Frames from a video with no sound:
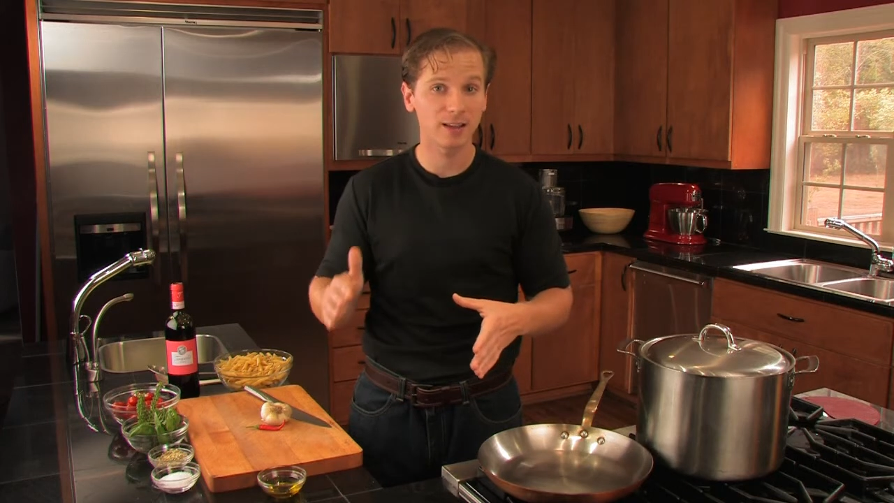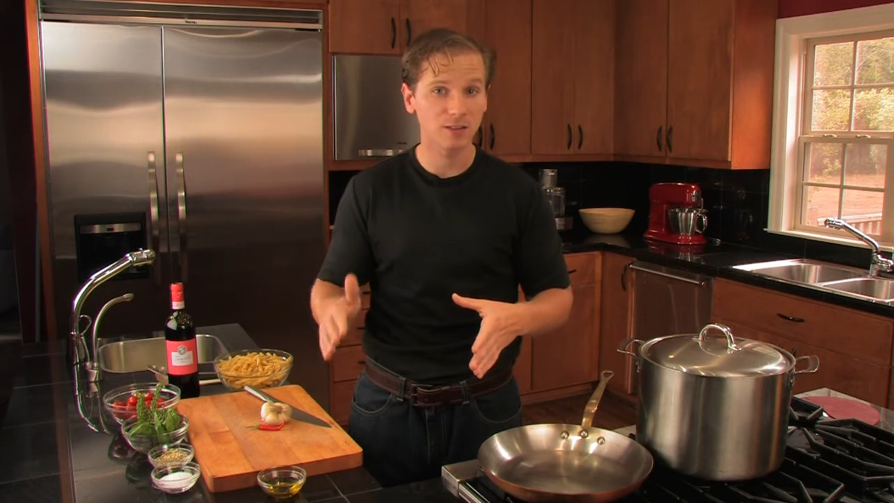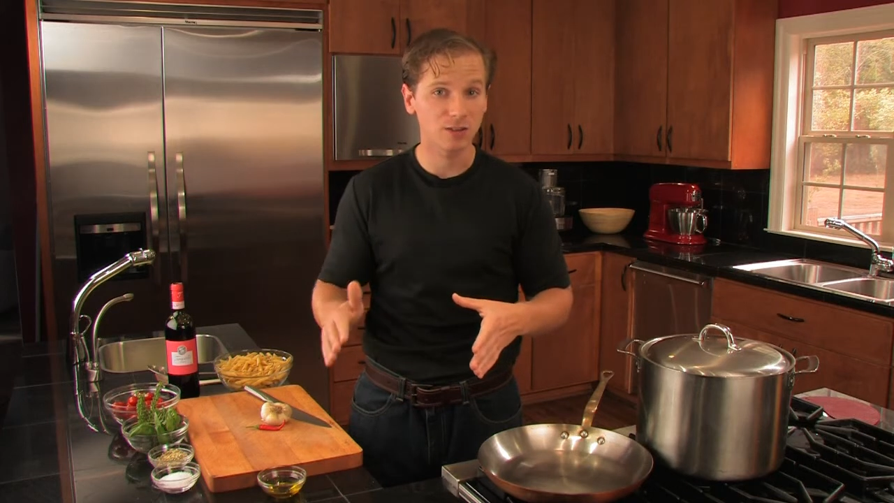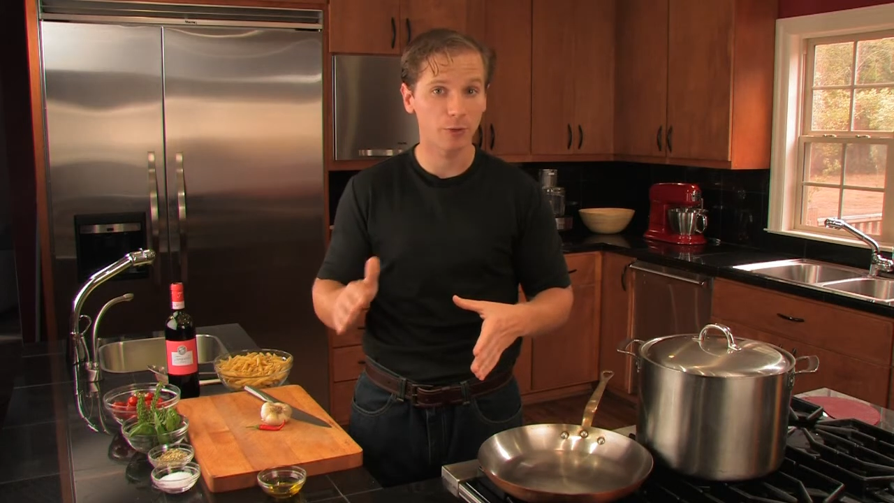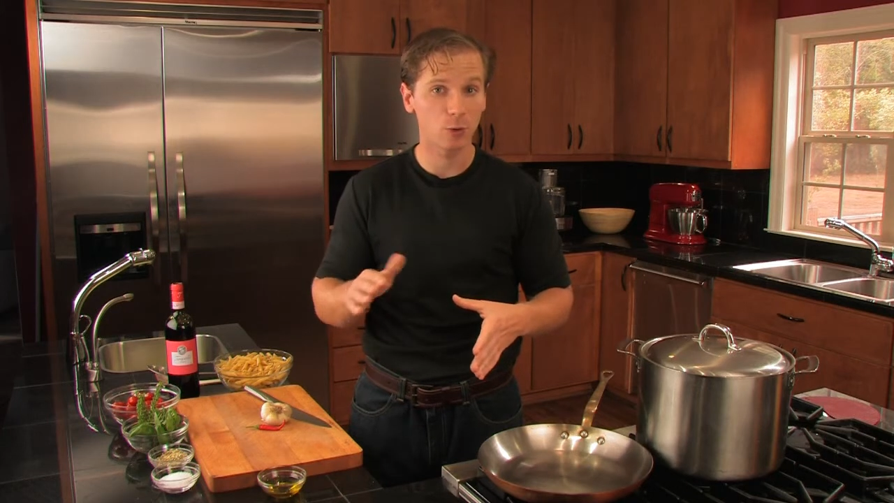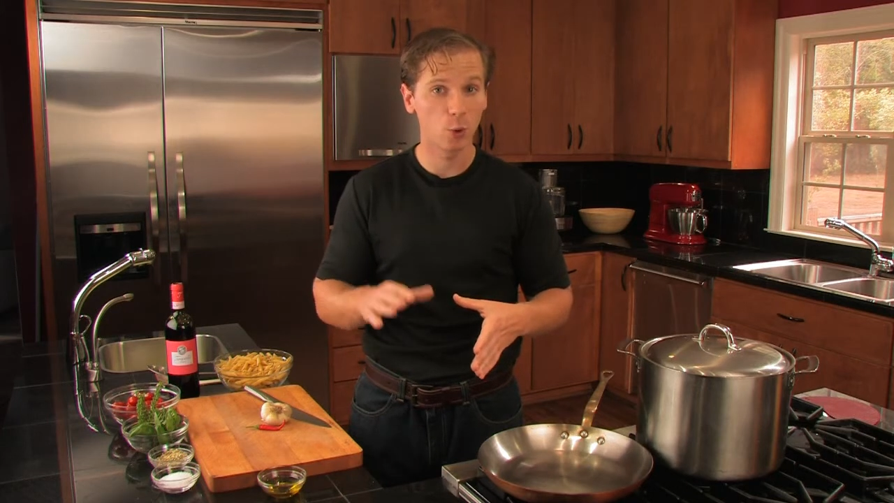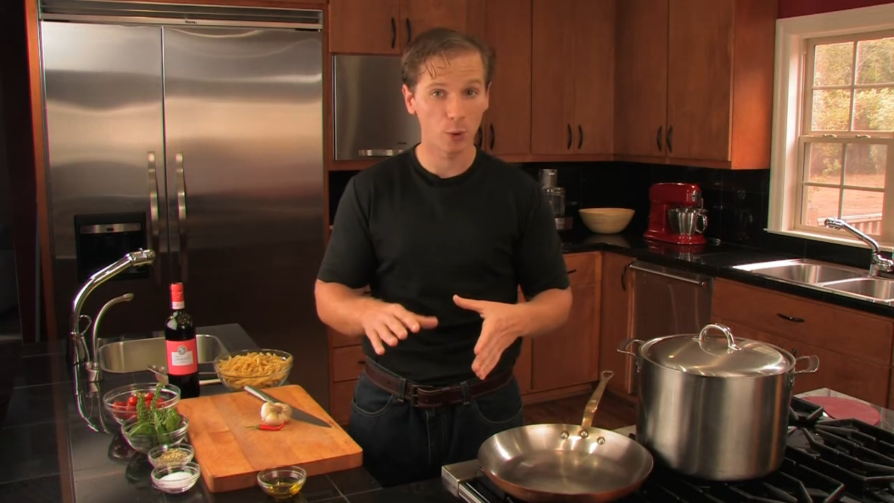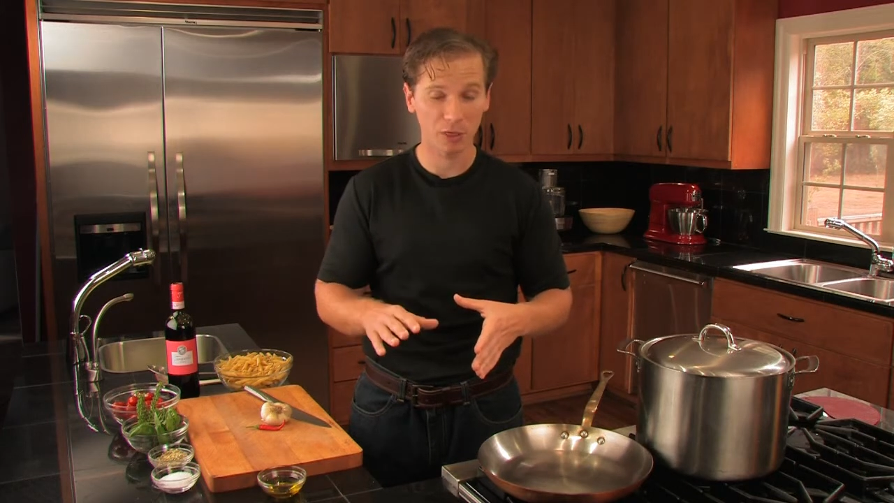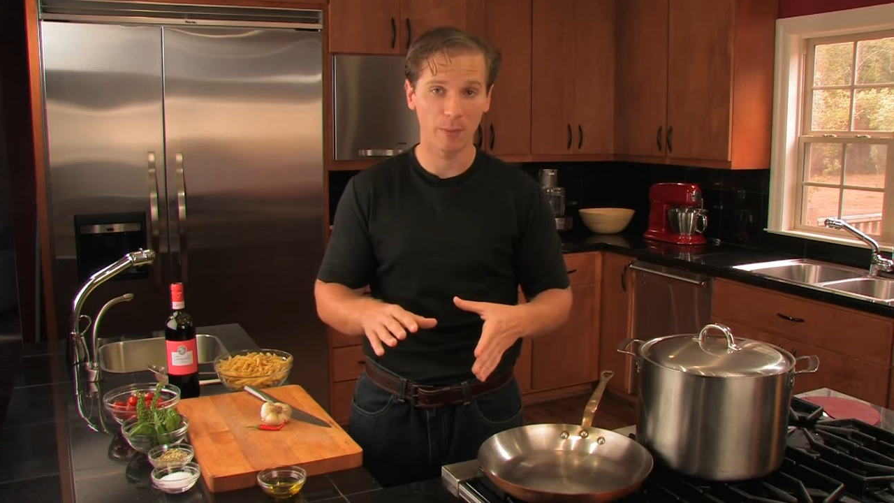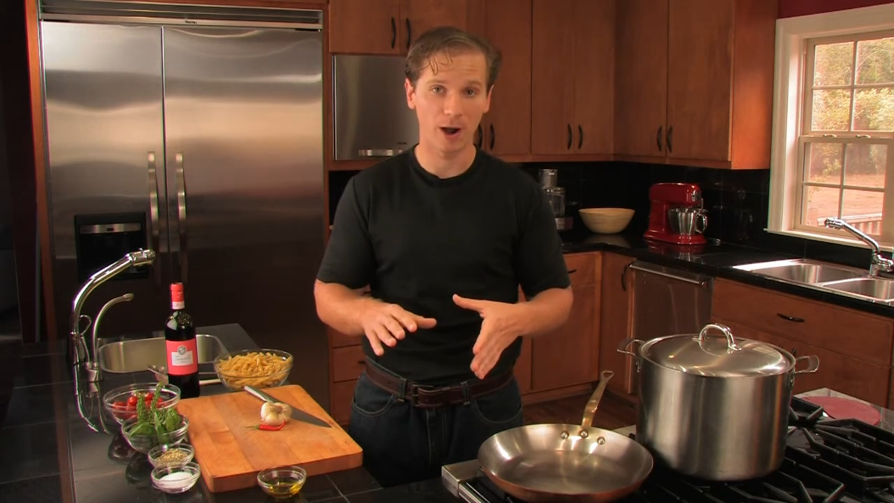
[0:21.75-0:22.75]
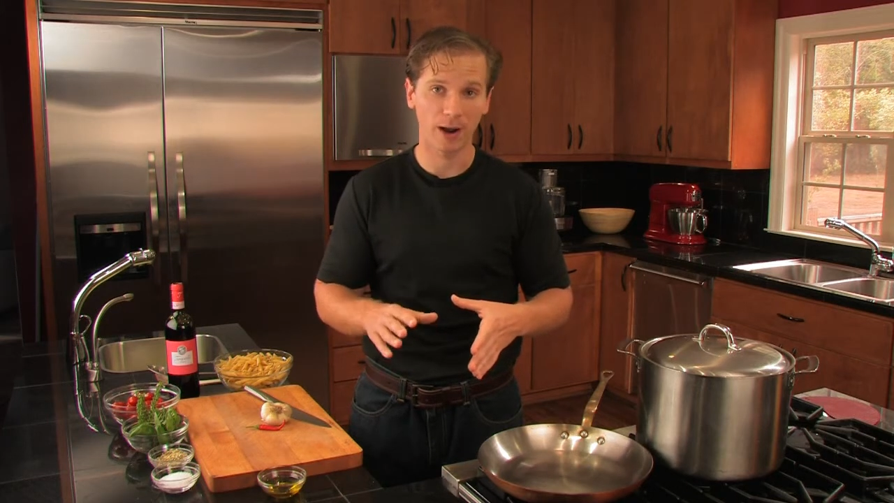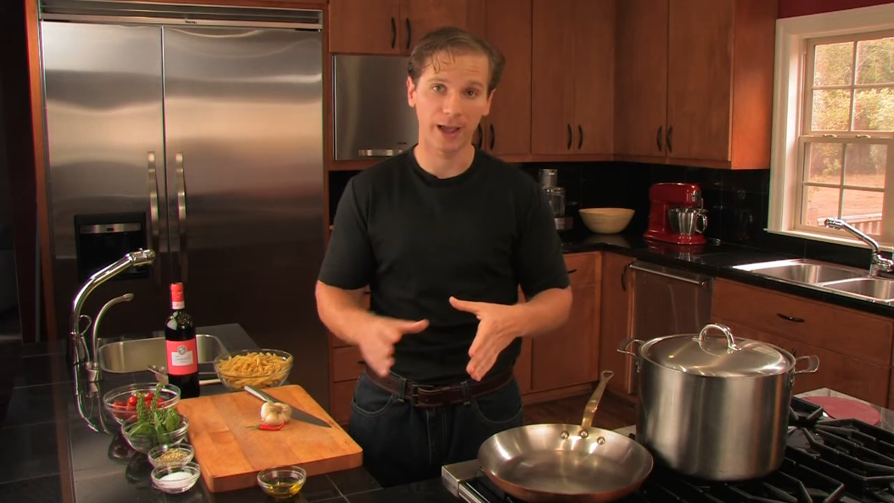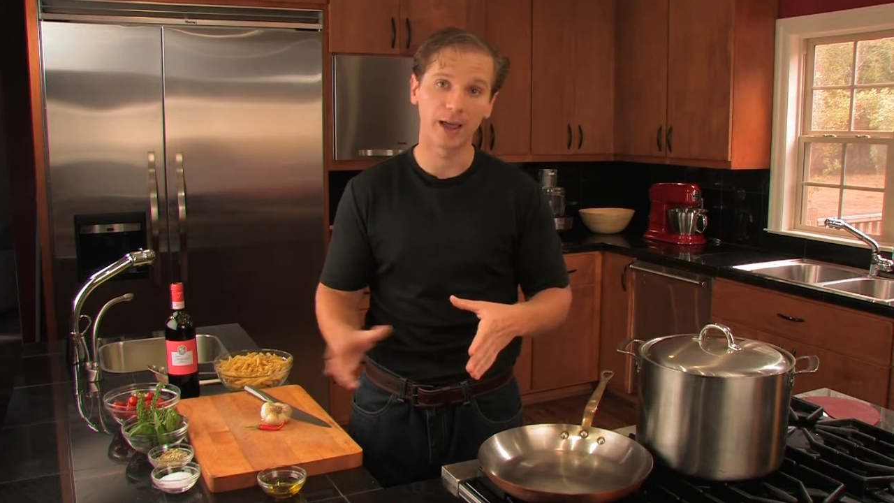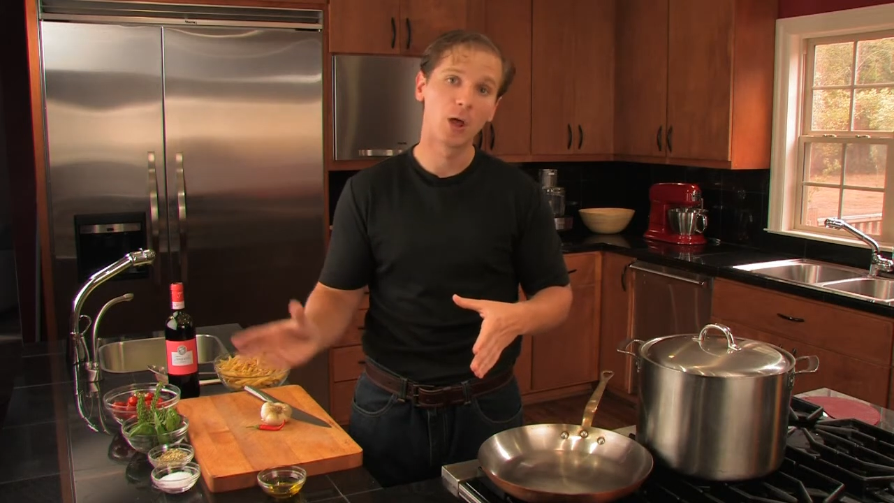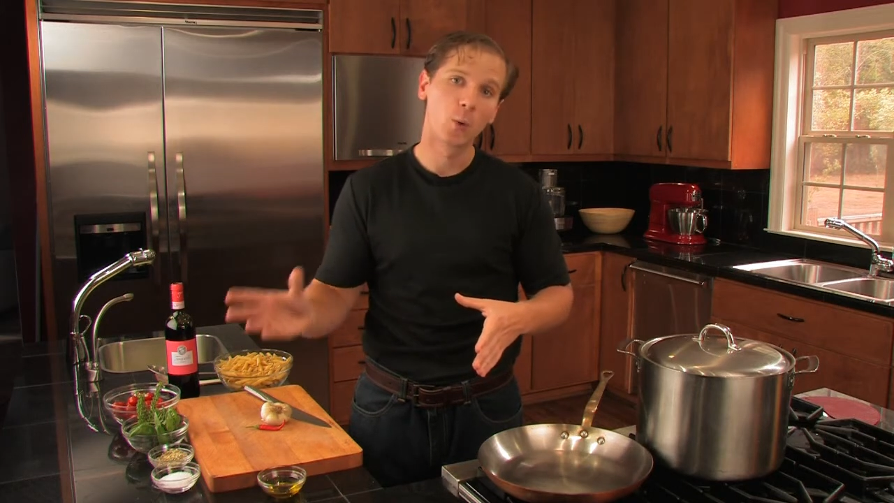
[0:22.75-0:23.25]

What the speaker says: and Southern North America.